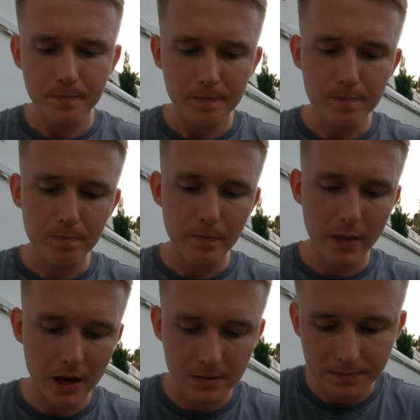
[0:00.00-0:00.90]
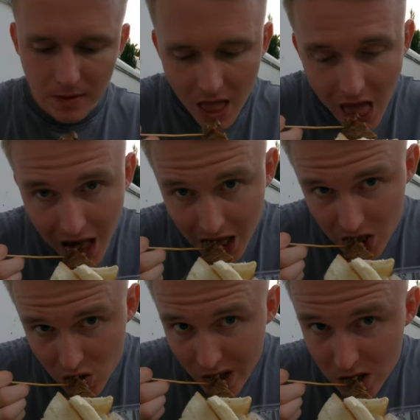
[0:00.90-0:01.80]
Do you prefer it in your
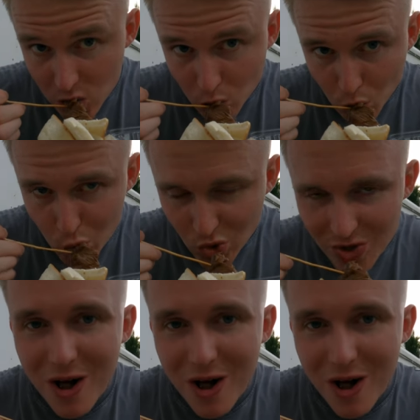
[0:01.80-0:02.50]
mouth or your eye?